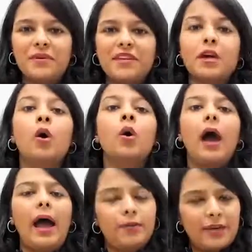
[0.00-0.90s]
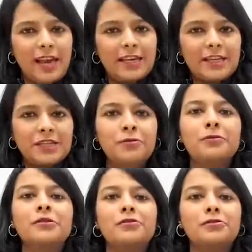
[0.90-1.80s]
video, I would like
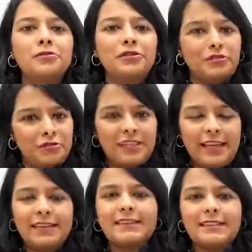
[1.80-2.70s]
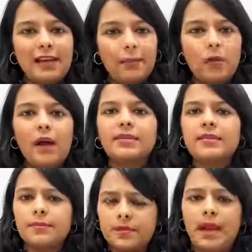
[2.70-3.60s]
you to do 3 things. Number 1,
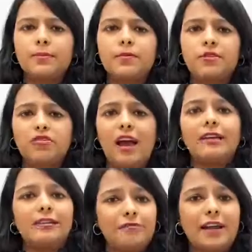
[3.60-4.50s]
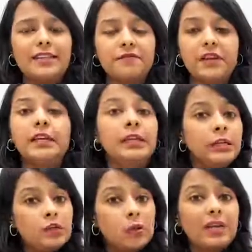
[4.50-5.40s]
subscribe to the channel right away
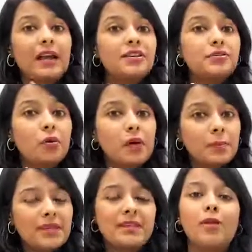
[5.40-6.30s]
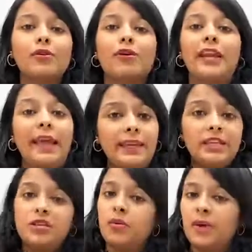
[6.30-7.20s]
so that you don't miss out on
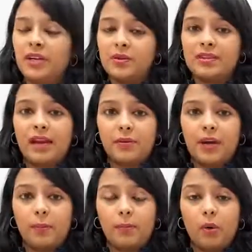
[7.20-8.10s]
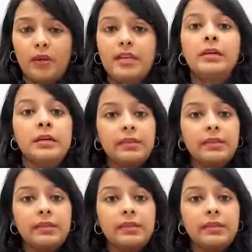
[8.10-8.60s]
any new videos that we are uploading.